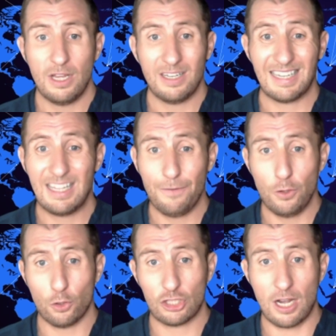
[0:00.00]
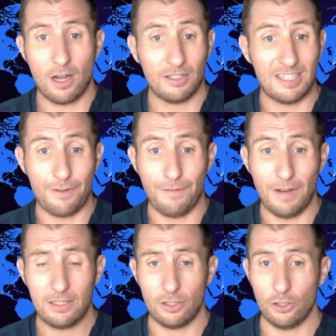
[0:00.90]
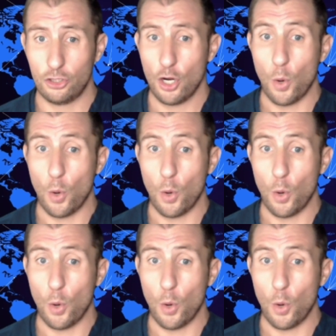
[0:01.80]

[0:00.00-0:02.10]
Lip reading: to give your child an advantage